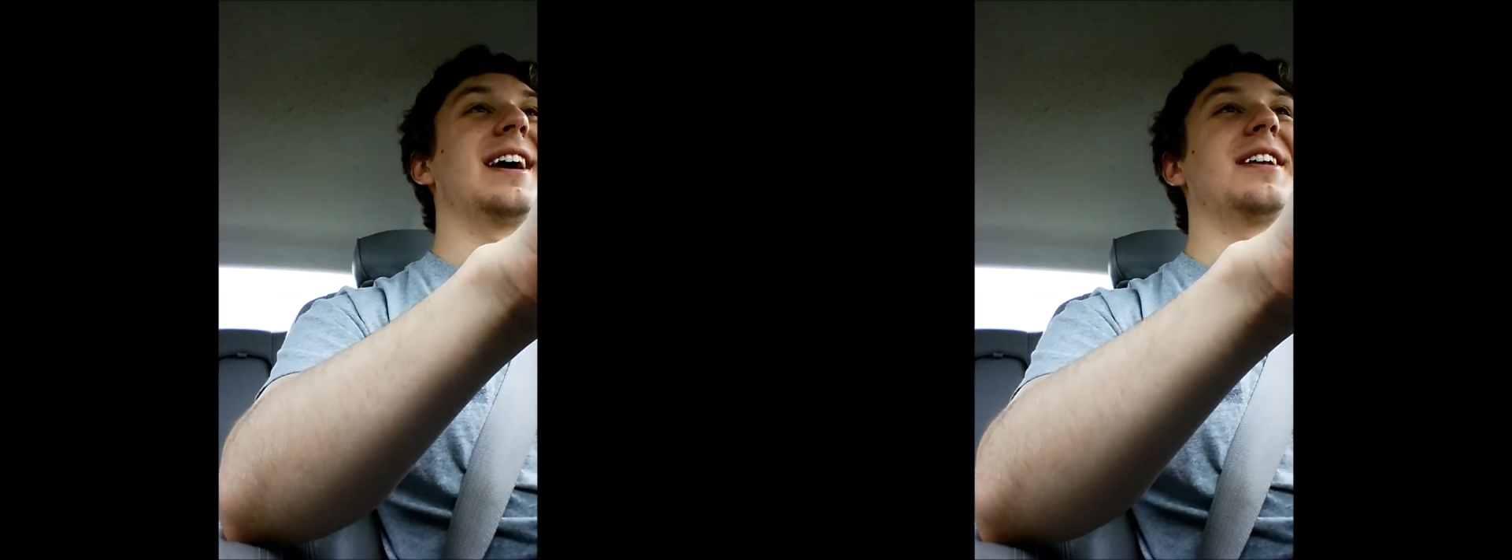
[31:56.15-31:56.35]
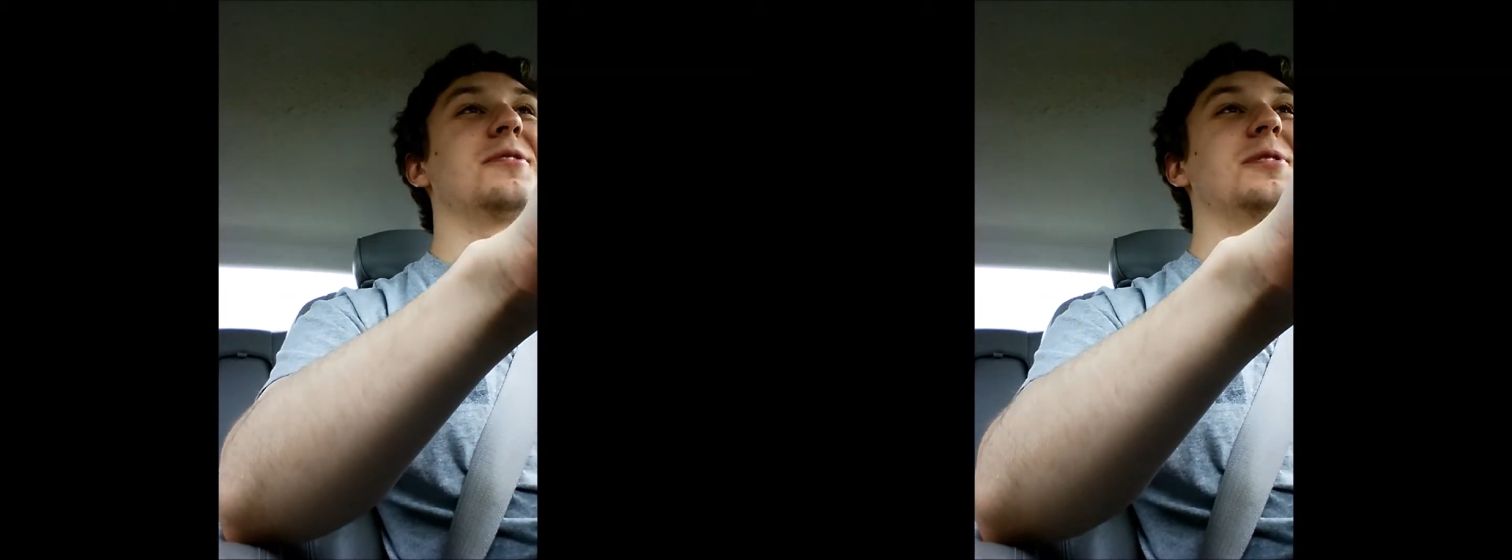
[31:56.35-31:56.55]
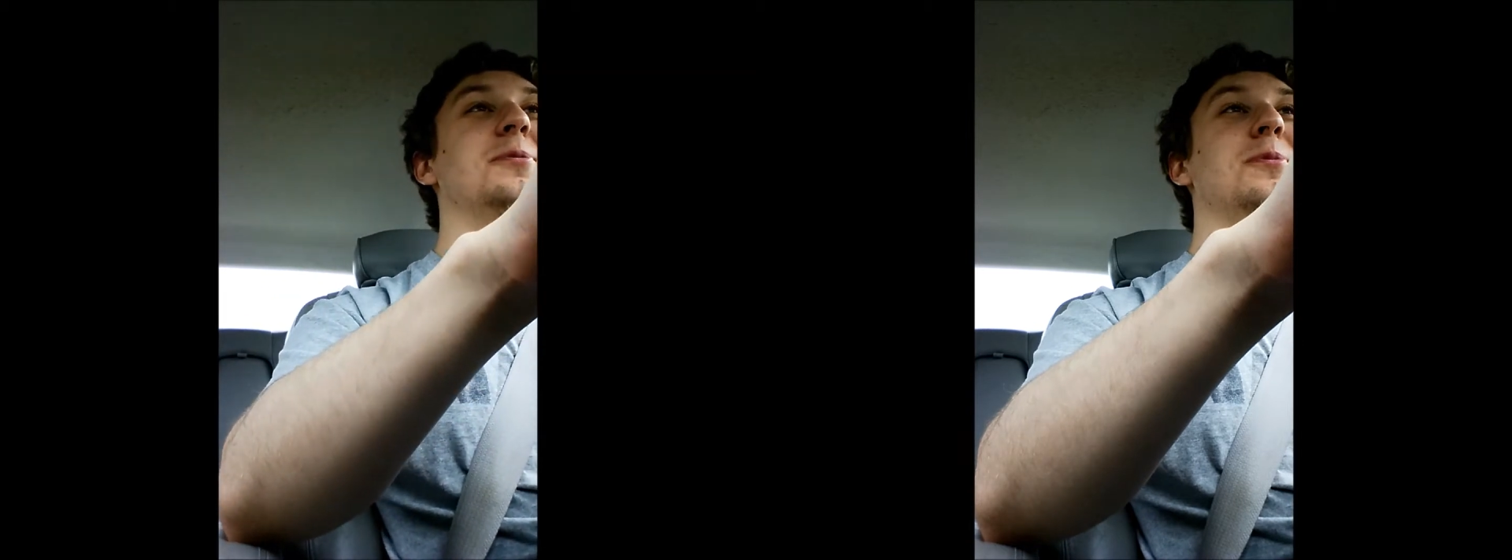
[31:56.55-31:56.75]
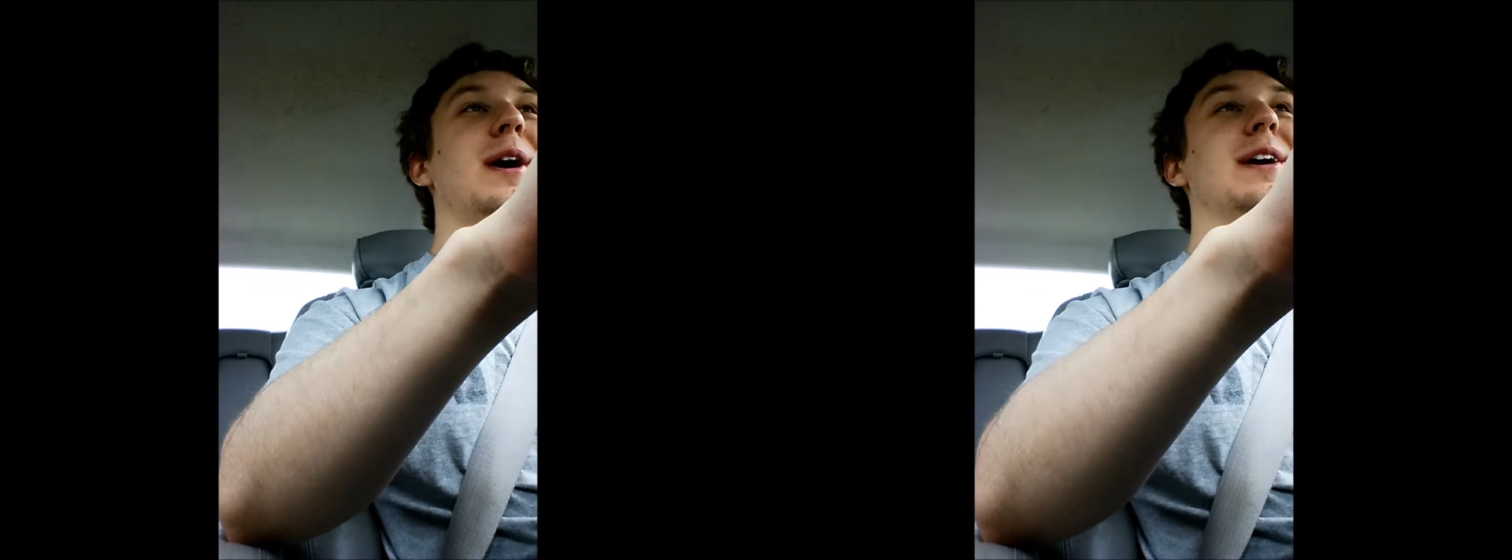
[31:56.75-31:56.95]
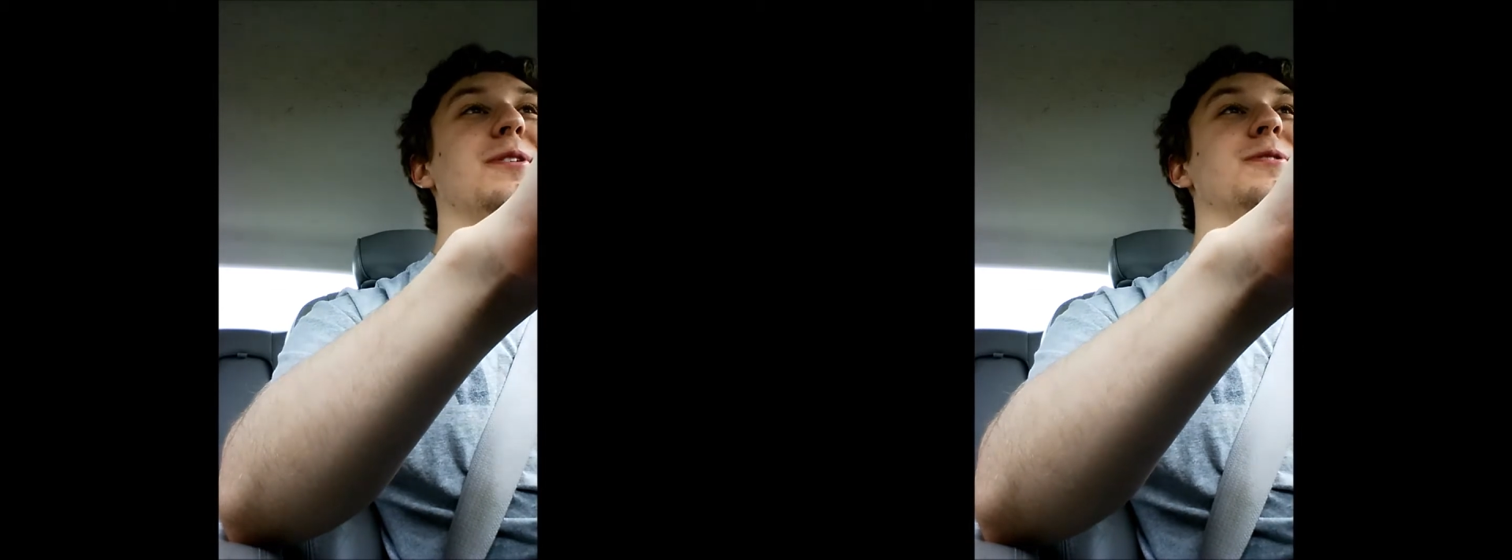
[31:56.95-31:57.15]
I don't know
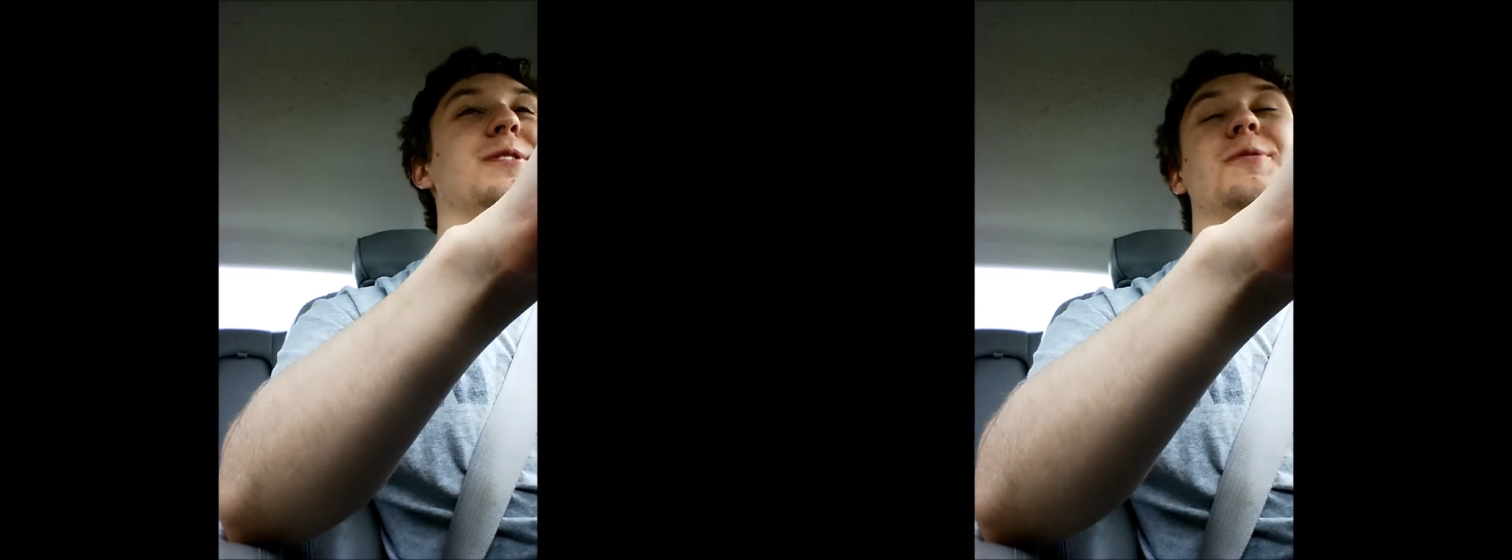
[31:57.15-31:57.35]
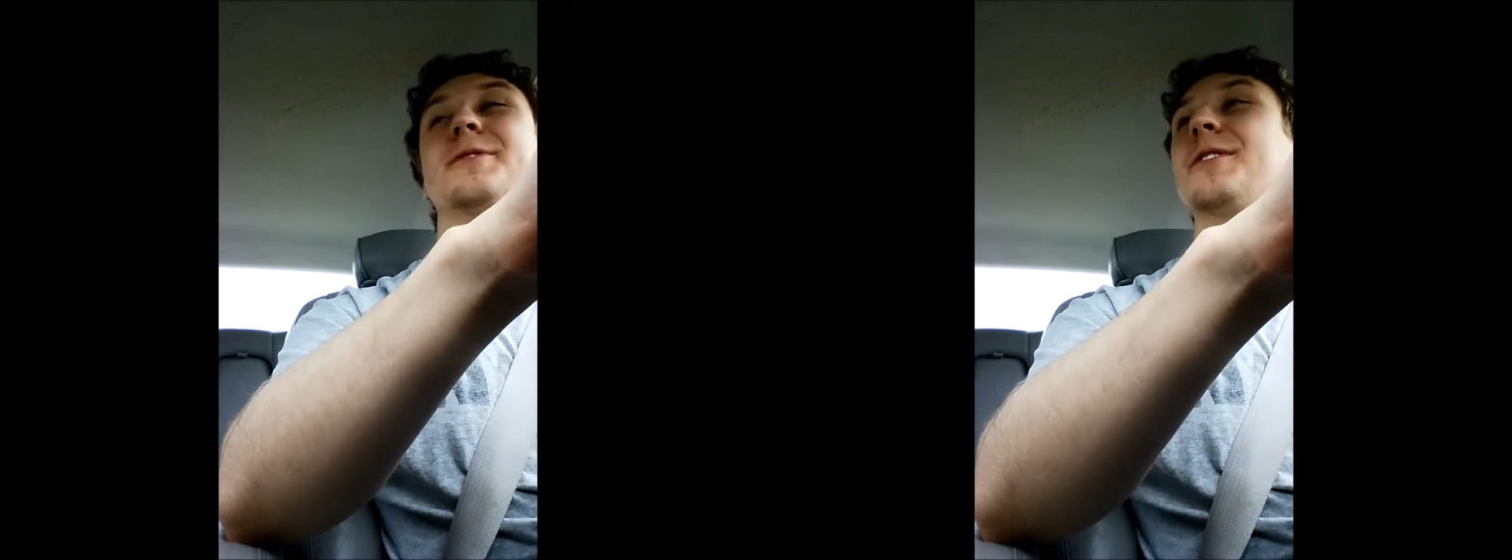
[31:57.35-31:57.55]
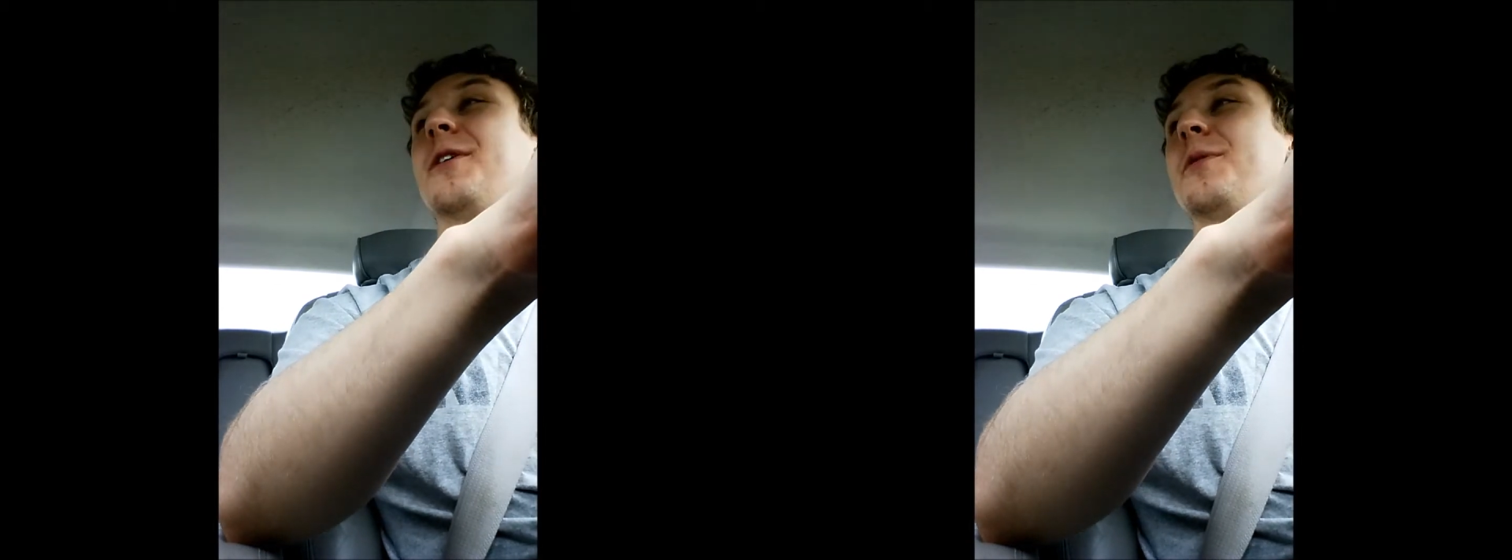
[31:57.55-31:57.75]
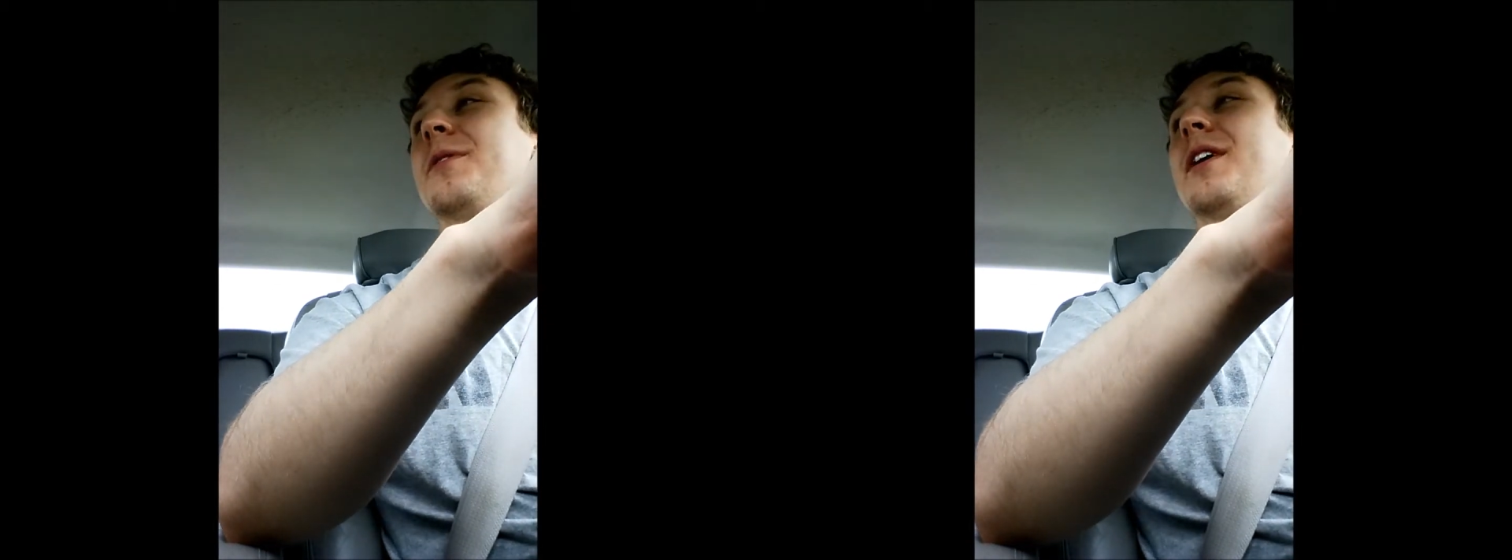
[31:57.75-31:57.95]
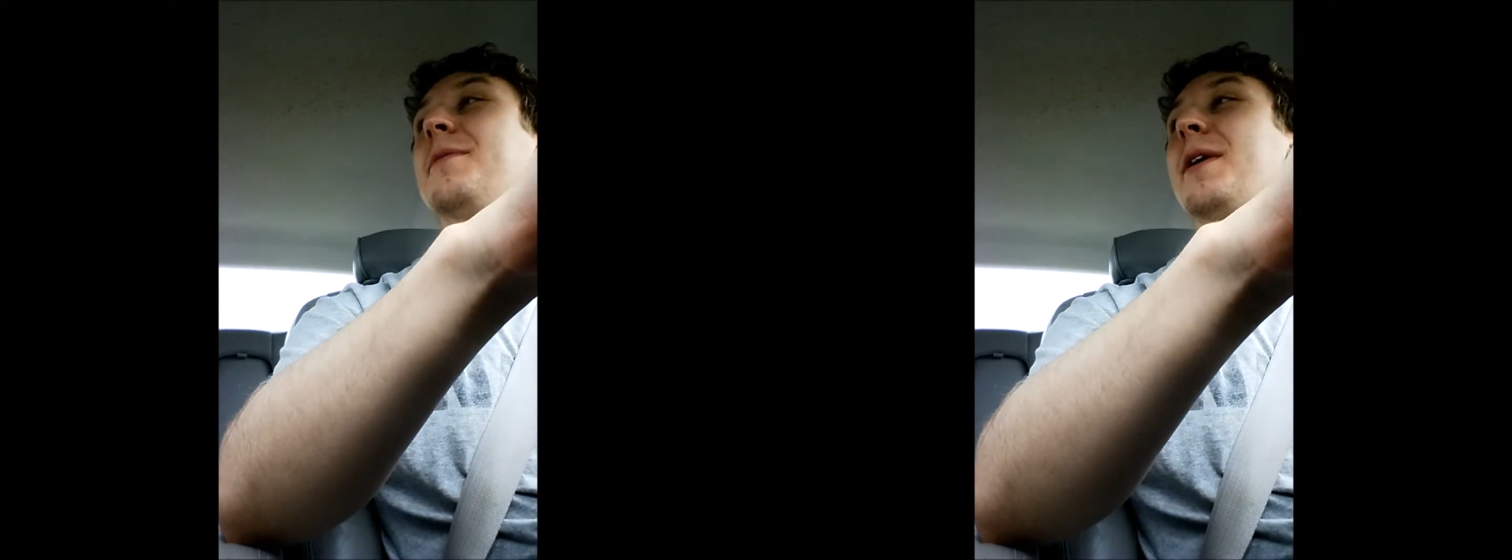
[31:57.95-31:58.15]
why they're so slow.
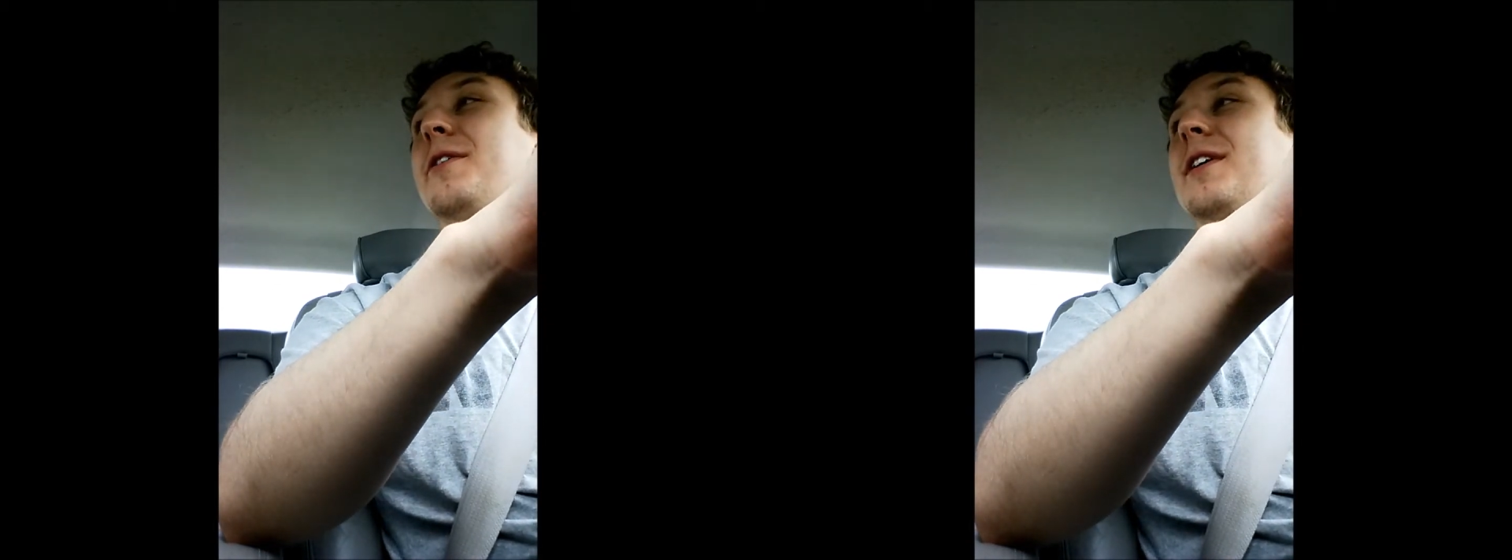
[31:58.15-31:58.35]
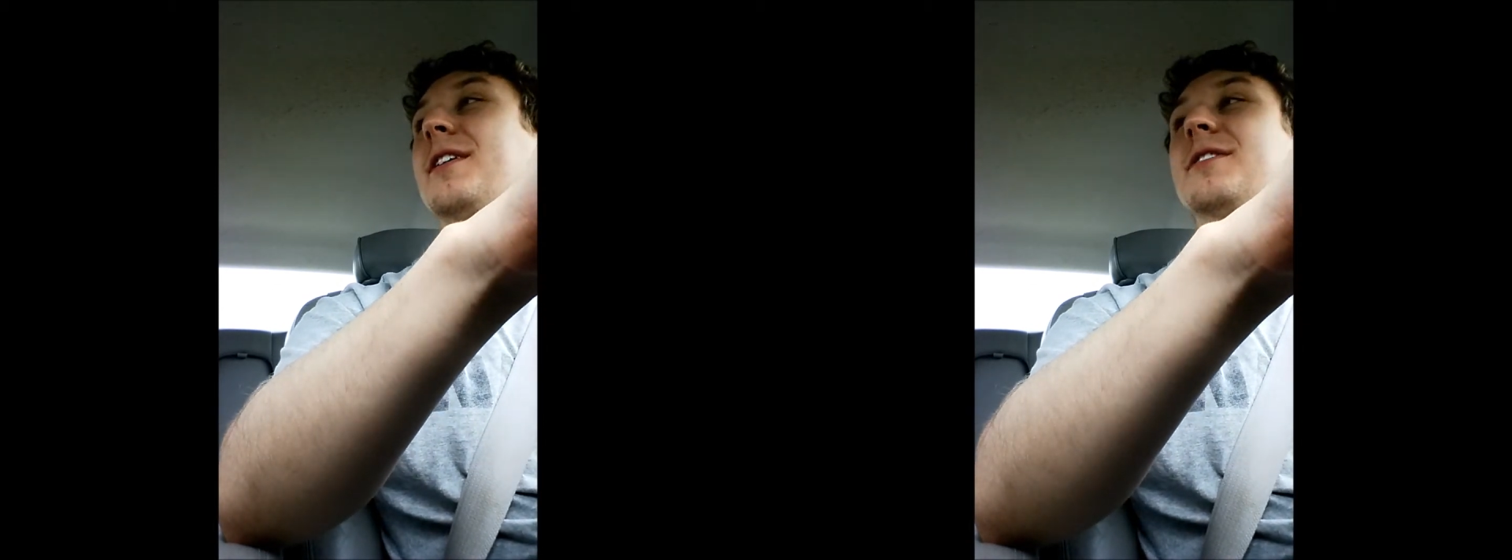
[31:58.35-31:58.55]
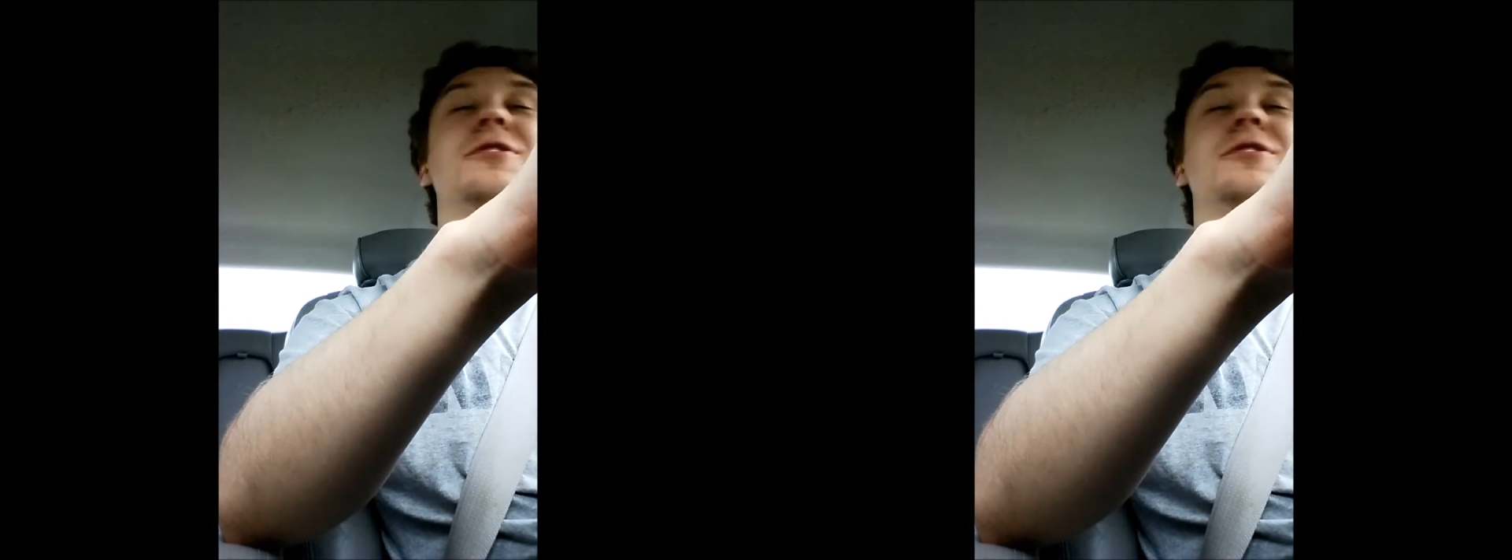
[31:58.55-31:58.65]
American